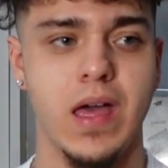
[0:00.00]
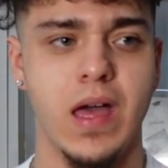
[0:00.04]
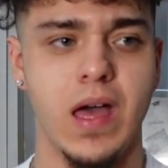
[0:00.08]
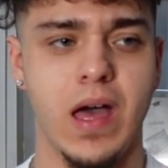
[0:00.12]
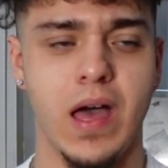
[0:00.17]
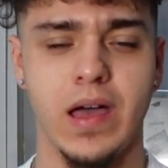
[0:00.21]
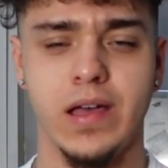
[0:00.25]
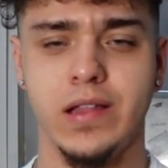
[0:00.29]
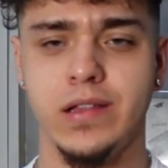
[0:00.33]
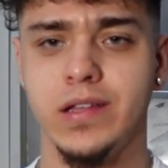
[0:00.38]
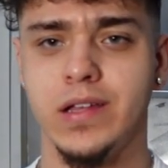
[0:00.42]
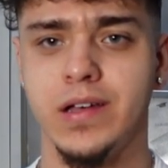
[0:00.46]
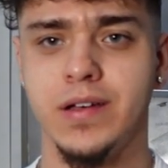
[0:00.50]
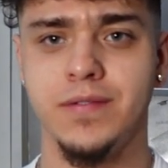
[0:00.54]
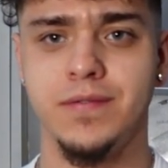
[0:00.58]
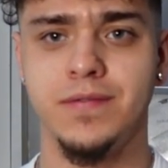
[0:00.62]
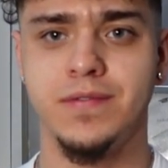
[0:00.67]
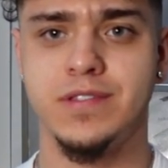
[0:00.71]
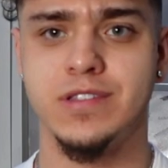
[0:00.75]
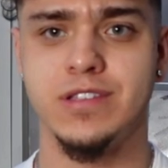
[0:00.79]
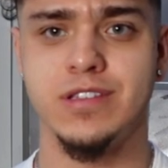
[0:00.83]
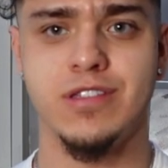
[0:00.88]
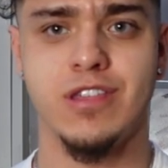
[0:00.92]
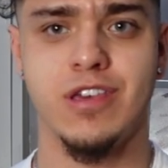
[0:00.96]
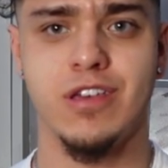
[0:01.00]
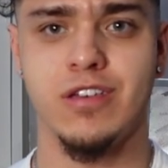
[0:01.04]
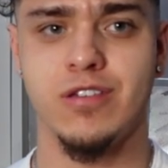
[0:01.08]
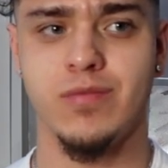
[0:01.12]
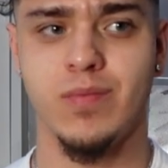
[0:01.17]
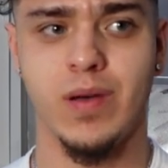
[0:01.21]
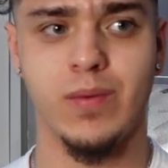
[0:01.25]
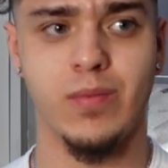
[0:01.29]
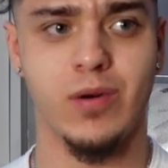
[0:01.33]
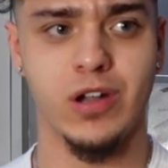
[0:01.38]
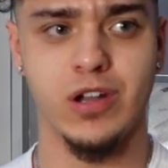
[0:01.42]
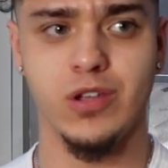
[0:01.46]
I love to change
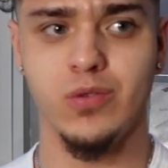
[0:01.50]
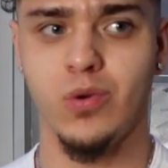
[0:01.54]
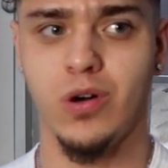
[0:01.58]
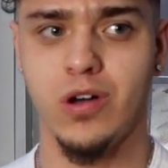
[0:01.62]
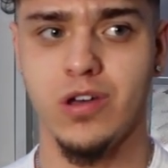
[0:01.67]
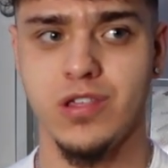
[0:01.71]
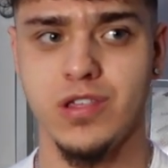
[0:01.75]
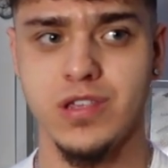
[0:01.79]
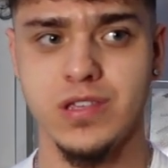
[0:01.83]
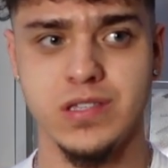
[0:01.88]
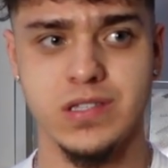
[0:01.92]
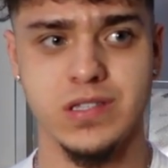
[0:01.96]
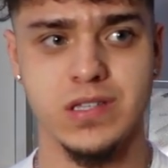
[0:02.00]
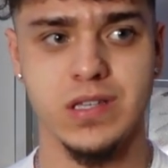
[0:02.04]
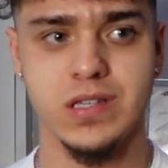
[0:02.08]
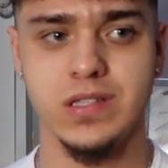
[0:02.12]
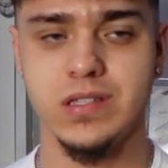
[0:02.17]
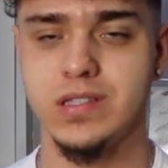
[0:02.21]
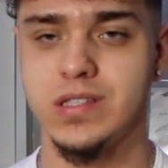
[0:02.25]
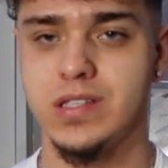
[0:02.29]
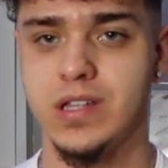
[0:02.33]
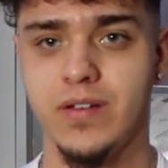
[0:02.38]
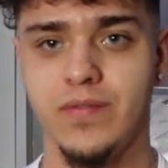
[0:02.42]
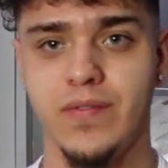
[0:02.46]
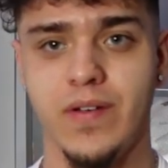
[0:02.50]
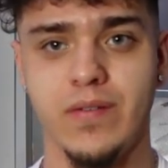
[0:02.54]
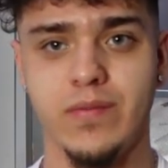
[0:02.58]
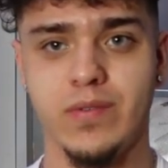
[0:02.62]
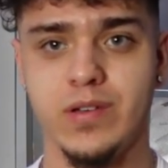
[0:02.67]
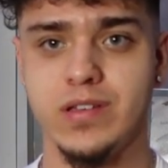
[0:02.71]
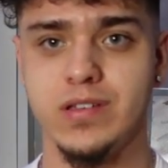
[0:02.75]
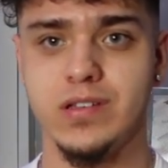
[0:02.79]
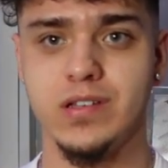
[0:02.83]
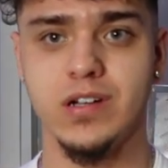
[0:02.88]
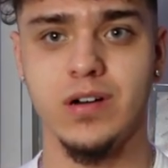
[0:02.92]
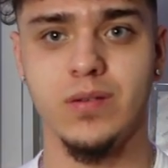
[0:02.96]
my body washes and stuff
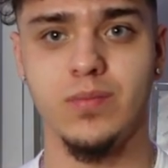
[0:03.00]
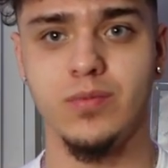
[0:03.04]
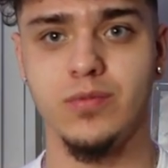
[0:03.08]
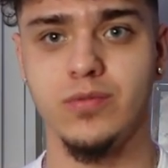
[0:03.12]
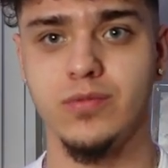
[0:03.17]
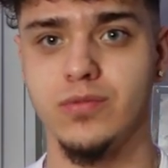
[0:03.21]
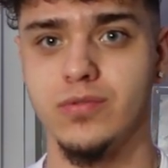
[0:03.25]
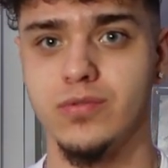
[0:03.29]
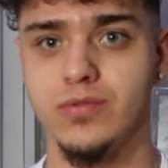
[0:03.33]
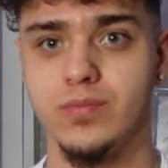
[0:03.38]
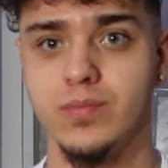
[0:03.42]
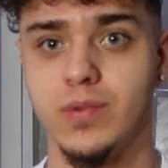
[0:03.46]
every couple